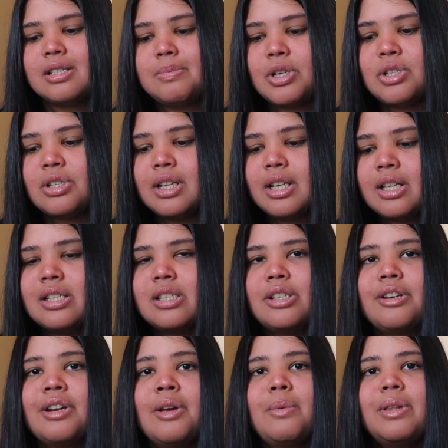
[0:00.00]
especially
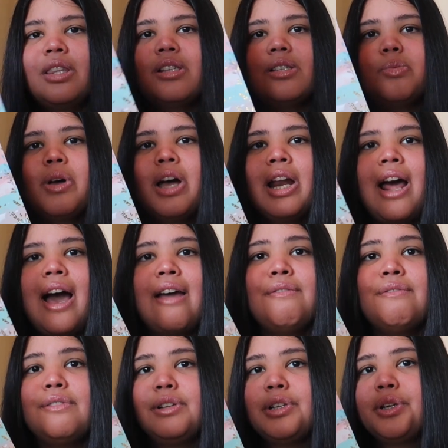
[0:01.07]
considering with this one, I
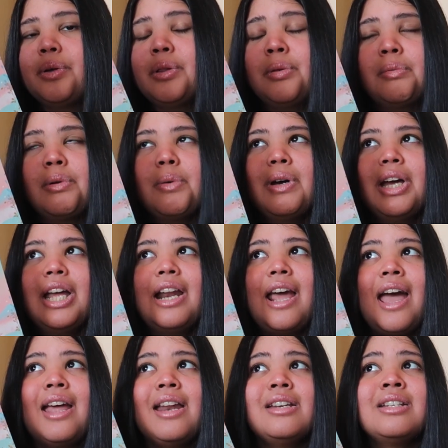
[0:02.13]
flew through it
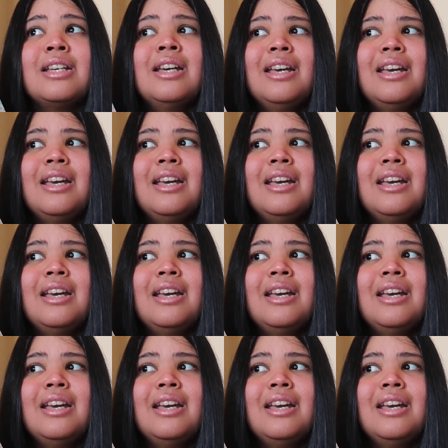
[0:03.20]
and